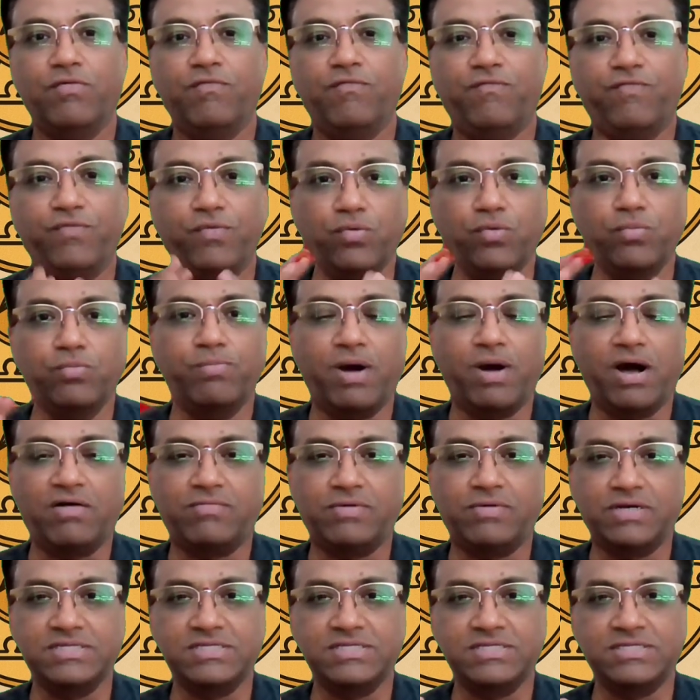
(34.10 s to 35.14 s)
few
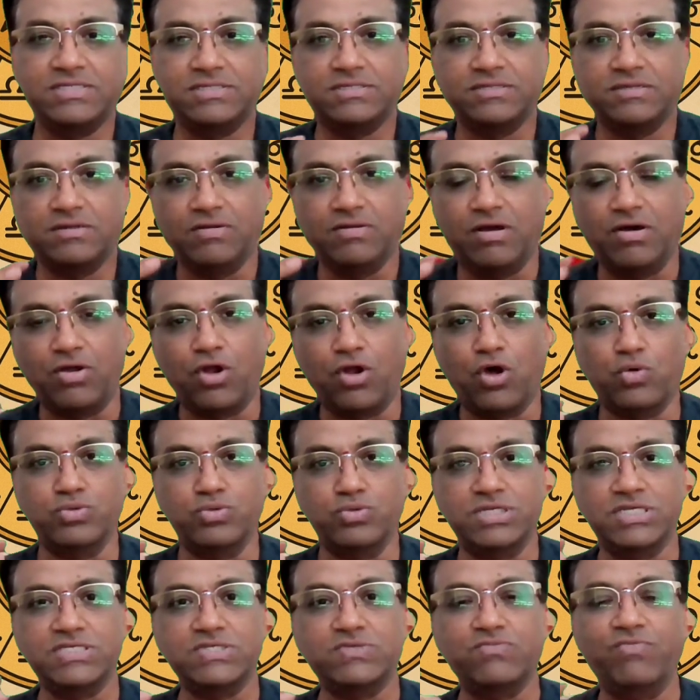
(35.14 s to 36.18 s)
bhavas or
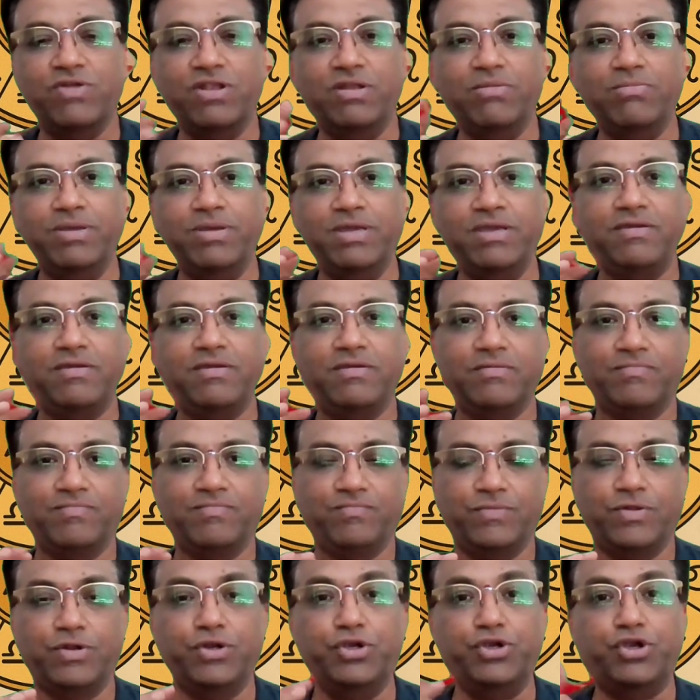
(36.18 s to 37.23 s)
houses will be
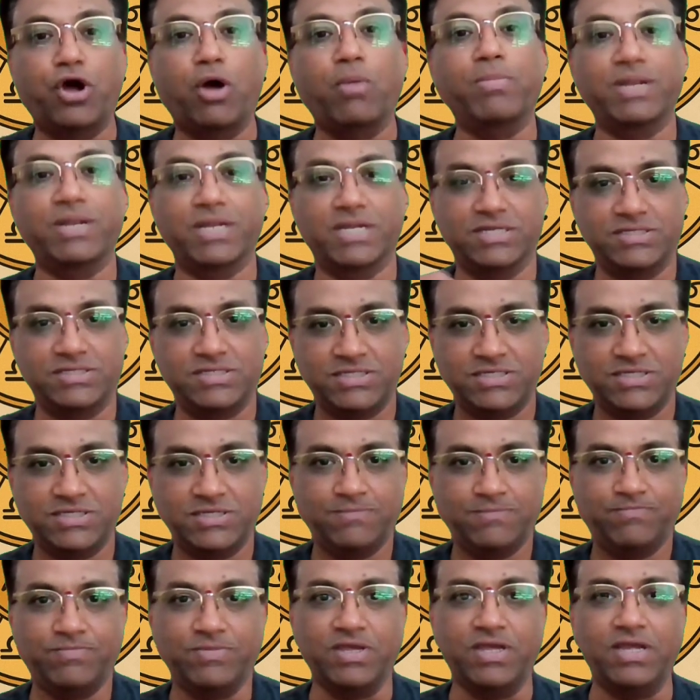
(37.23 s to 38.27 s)
dominant
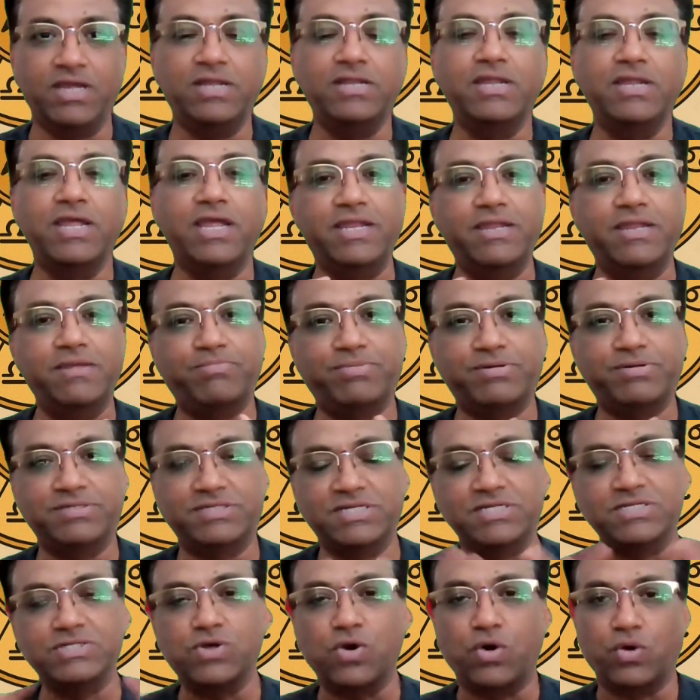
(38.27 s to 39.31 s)
in any
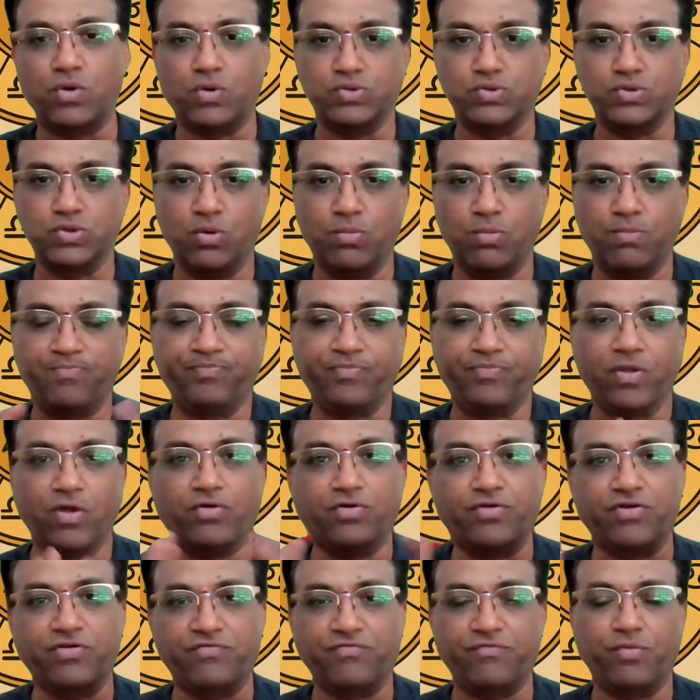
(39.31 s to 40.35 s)
person's horoscope
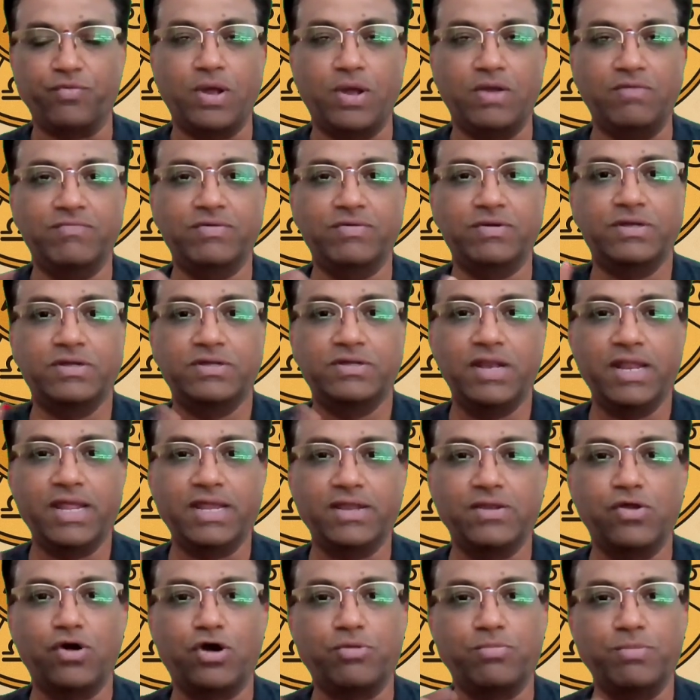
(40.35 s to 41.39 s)
out of 12.
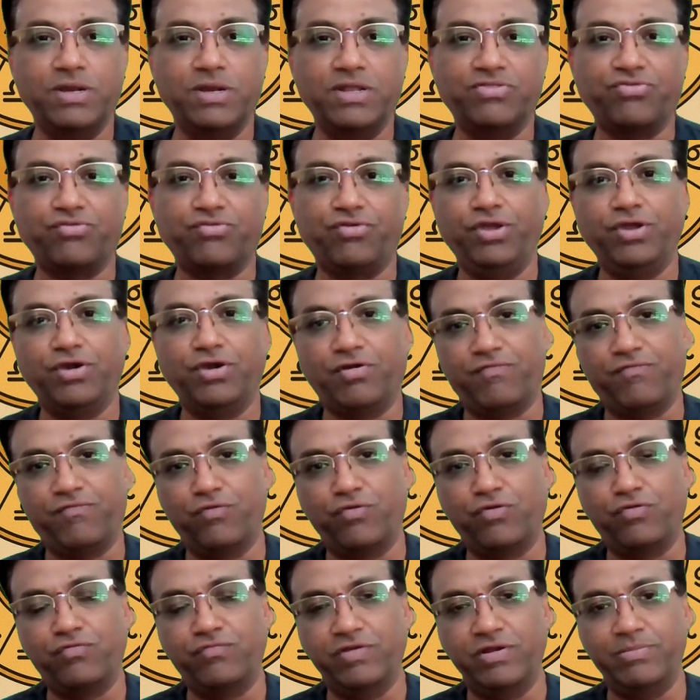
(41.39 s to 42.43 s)
Like normally 3 or
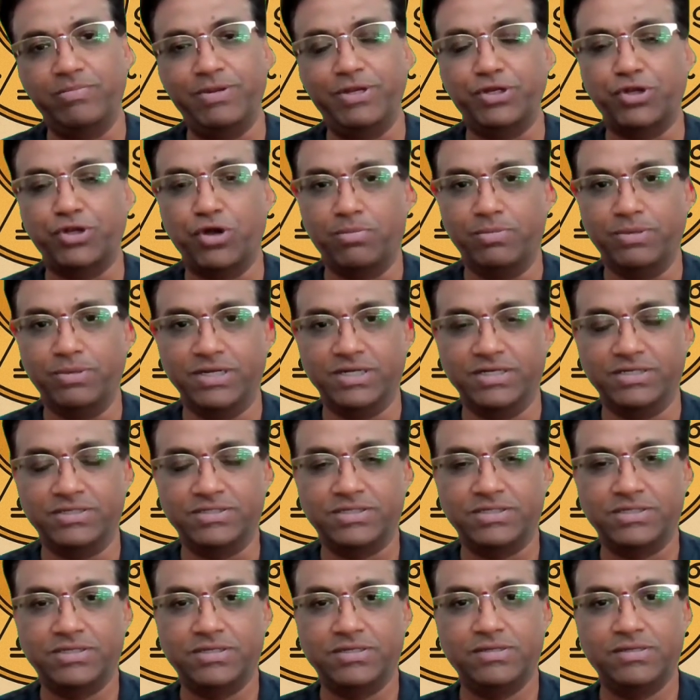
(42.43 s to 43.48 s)
4 will be dominant.
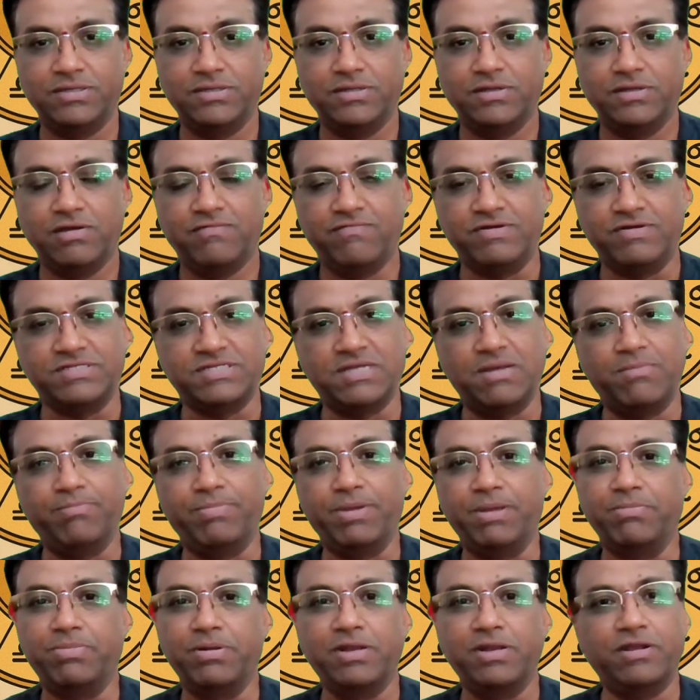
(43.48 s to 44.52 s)
For some
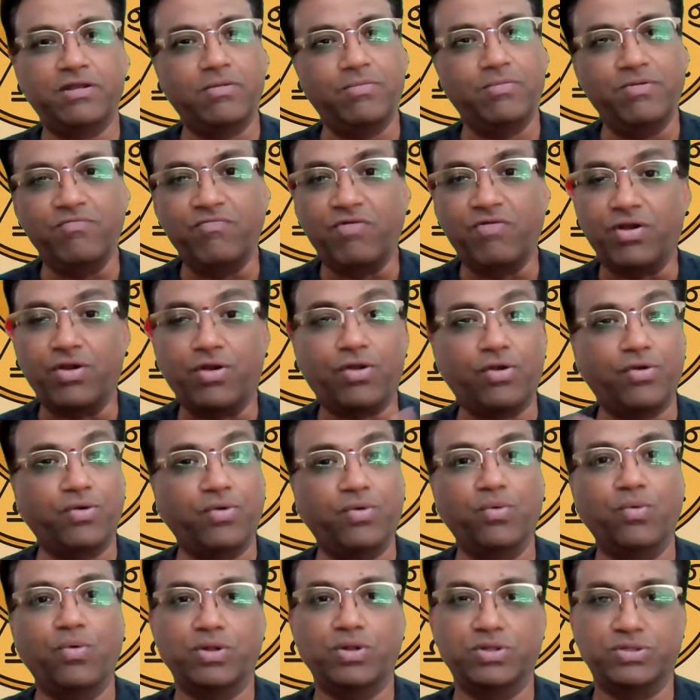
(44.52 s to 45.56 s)
people, it will be 1 or
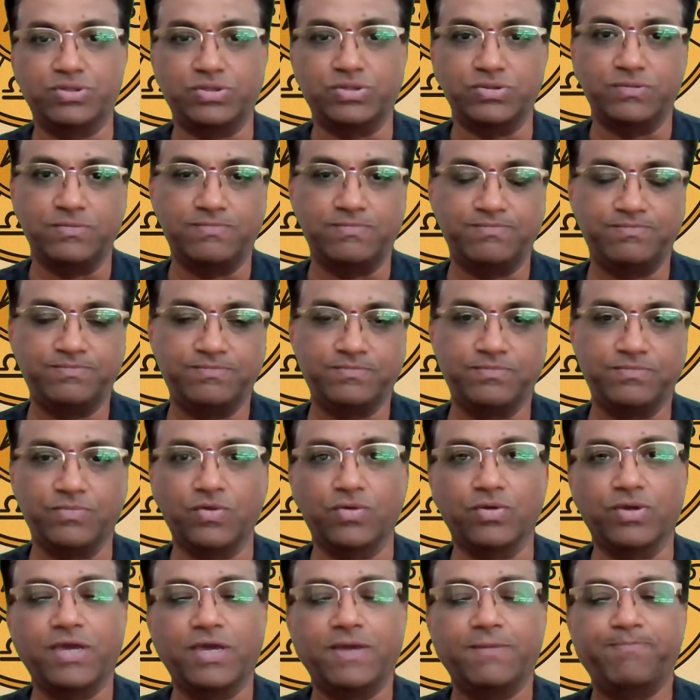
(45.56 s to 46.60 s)
2 also.
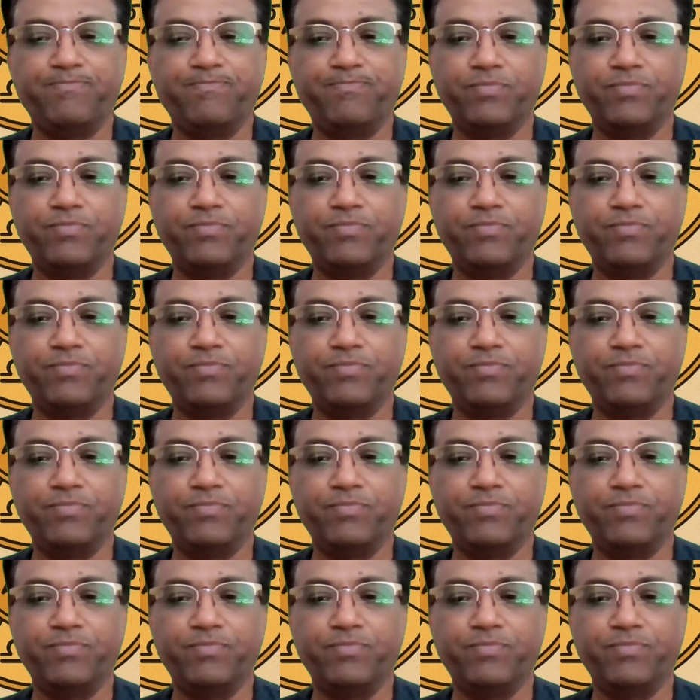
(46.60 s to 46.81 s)
Okay.